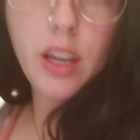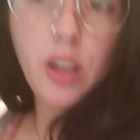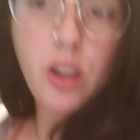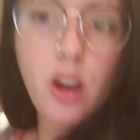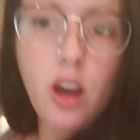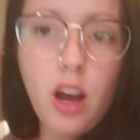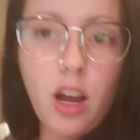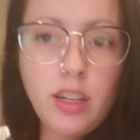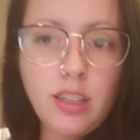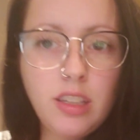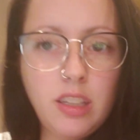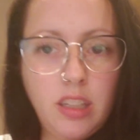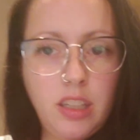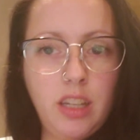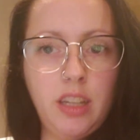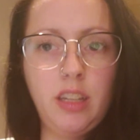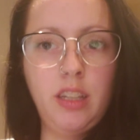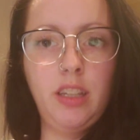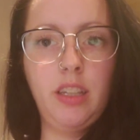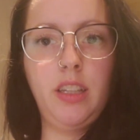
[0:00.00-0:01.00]

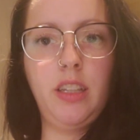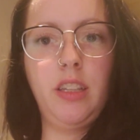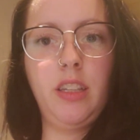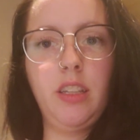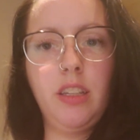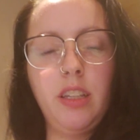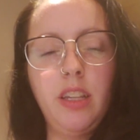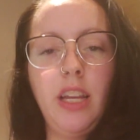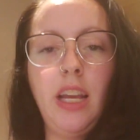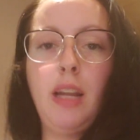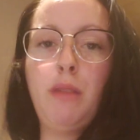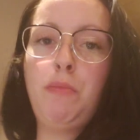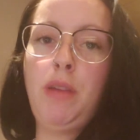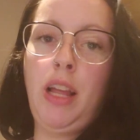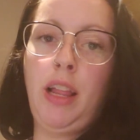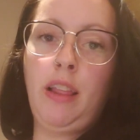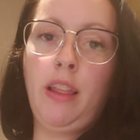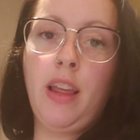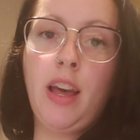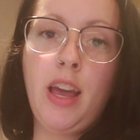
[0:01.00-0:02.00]
constant in
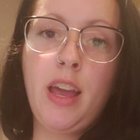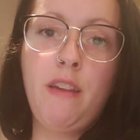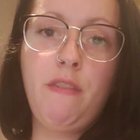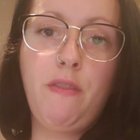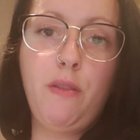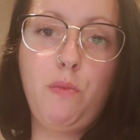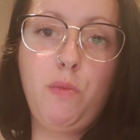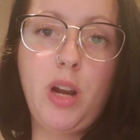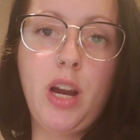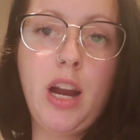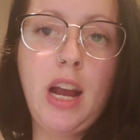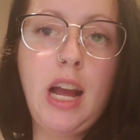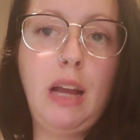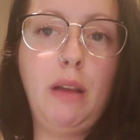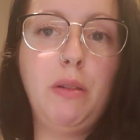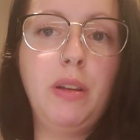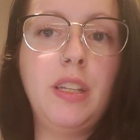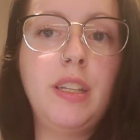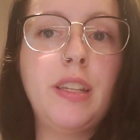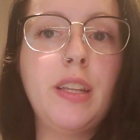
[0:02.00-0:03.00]
my life where I
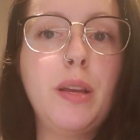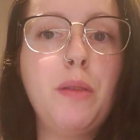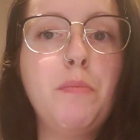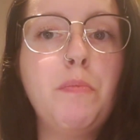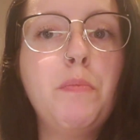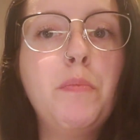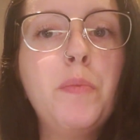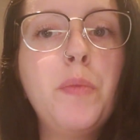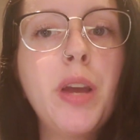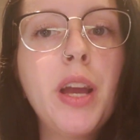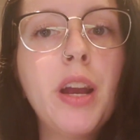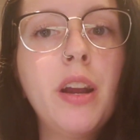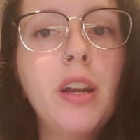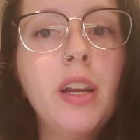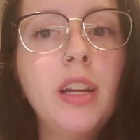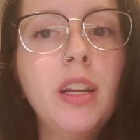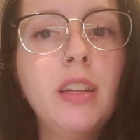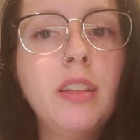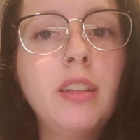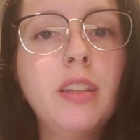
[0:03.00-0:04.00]
was
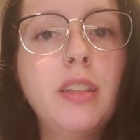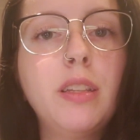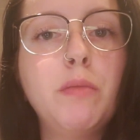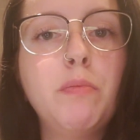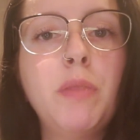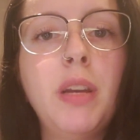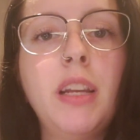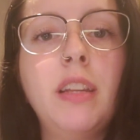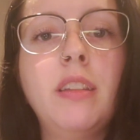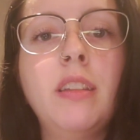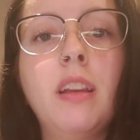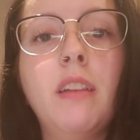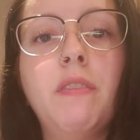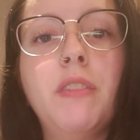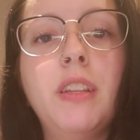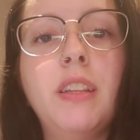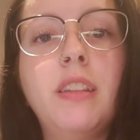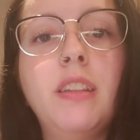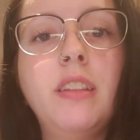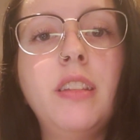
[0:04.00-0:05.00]
embarrassed. My
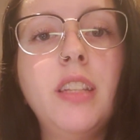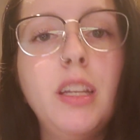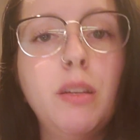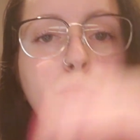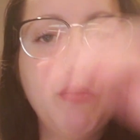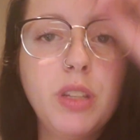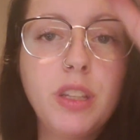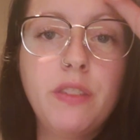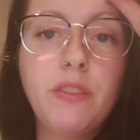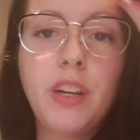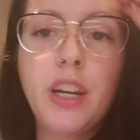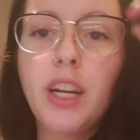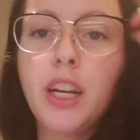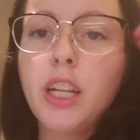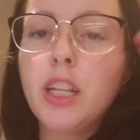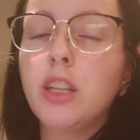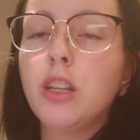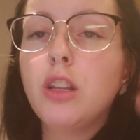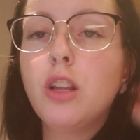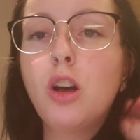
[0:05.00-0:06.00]
self-esteem was very
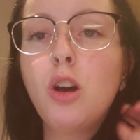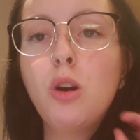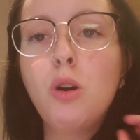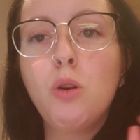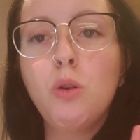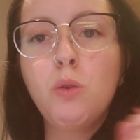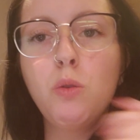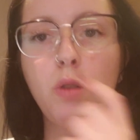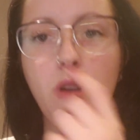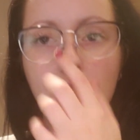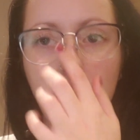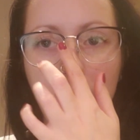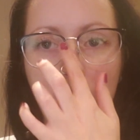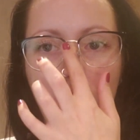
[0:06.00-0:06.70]
low.